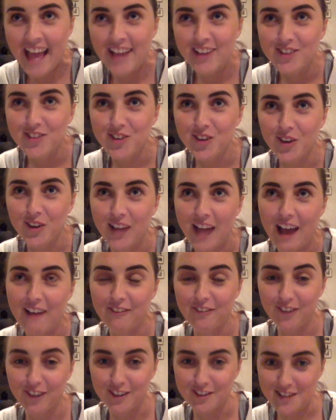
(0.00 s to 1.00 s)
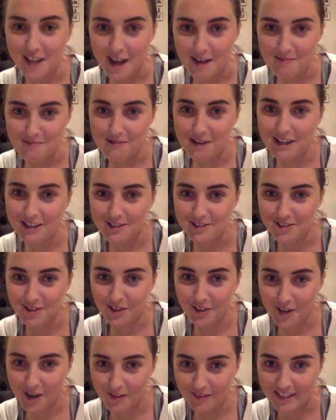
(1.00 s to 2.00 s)
So like, for example, I just
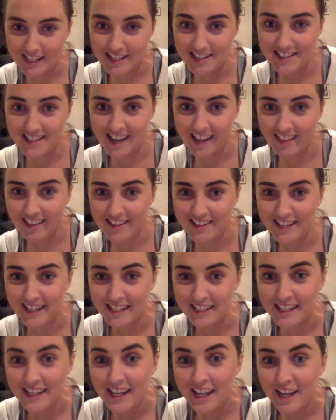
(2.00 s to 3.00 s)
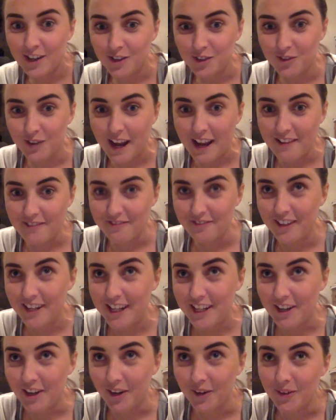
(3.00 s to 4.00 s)
got a comment yesterday that said, great
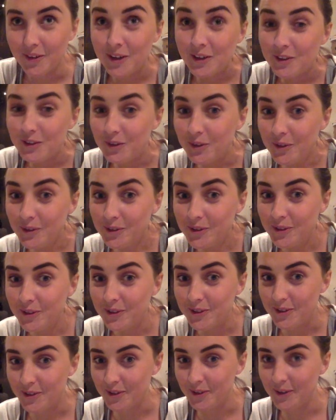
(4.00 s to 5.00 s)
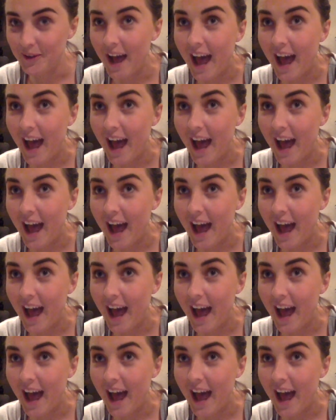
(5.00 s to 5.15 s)
video, you should do